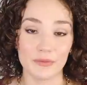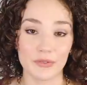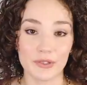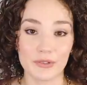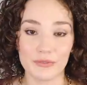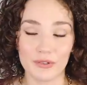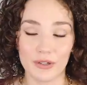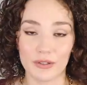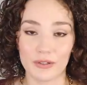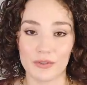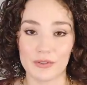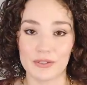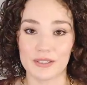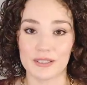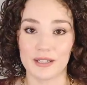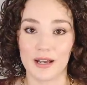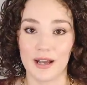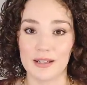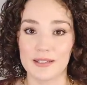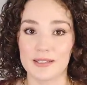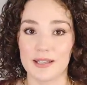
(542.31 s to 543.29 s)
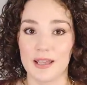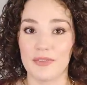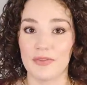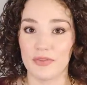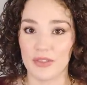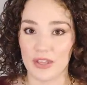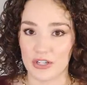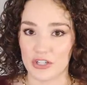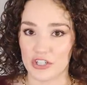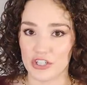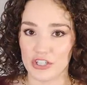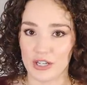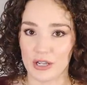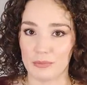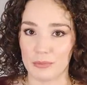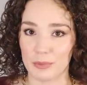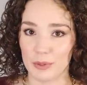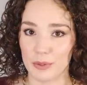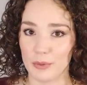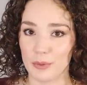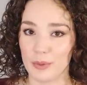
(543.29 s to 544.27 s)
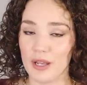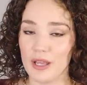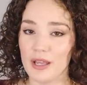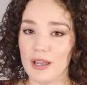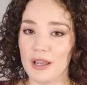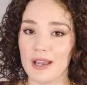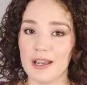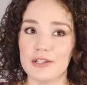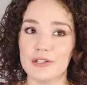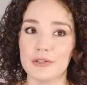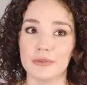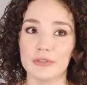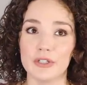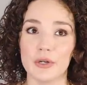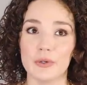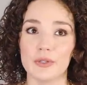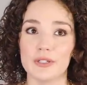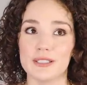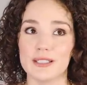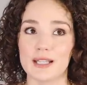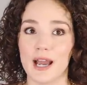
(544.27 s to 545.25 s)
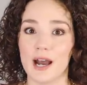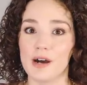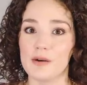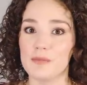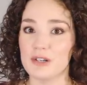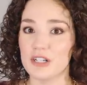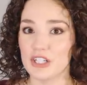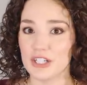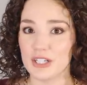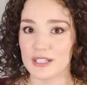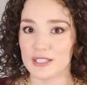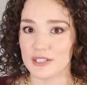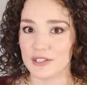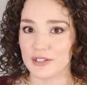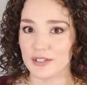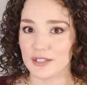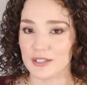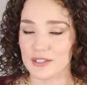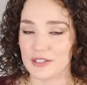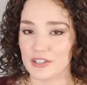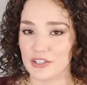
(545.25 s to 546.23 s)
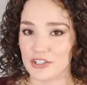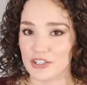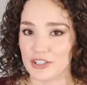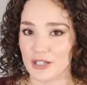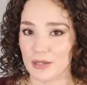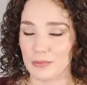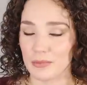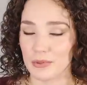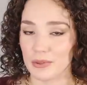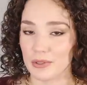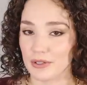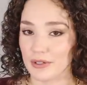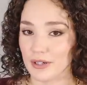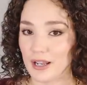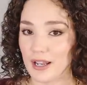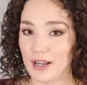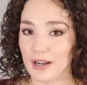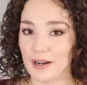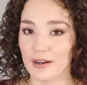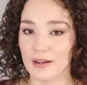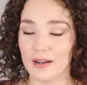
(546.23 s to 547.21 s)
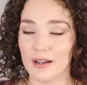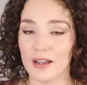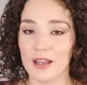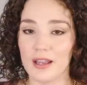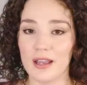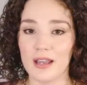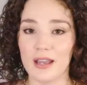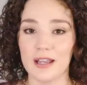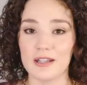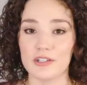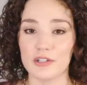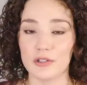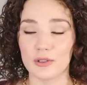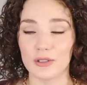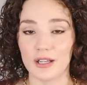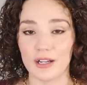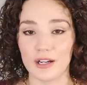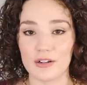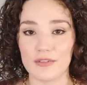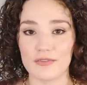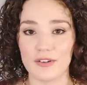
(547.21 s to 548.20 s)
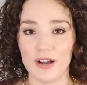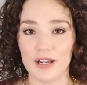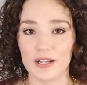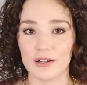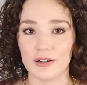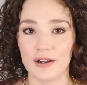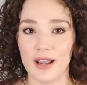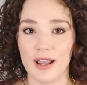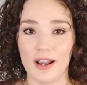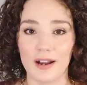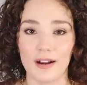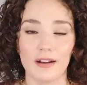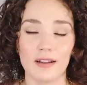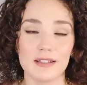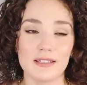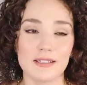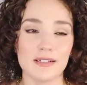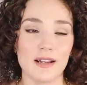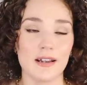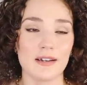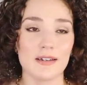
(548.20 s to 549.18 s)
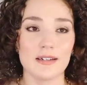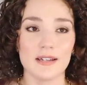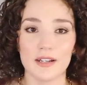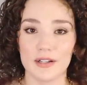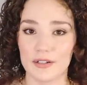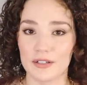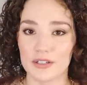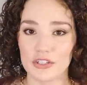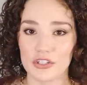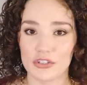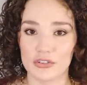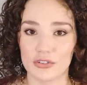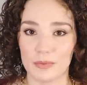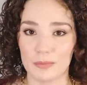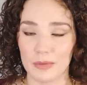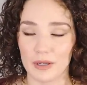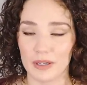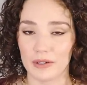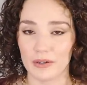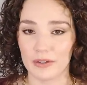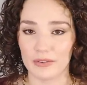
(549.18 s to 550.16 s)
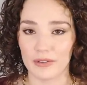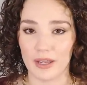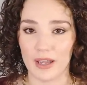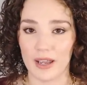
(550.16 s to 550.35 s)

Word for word: rid of all those knots, and then shampoo. And you'll notice how much easier it is to shampoo your hair and to clarify your hair. It's not near as stripping on the